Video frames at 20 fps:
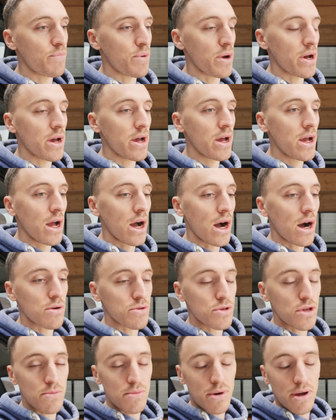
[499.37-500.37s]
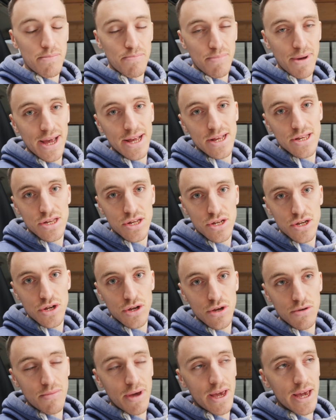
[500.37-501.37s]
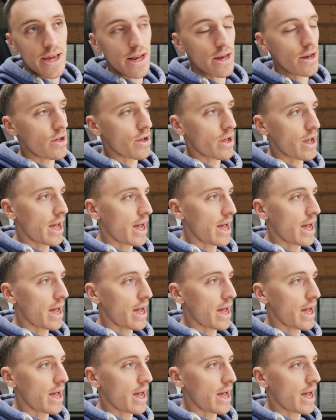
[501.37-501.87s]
but I'll do my best to make it look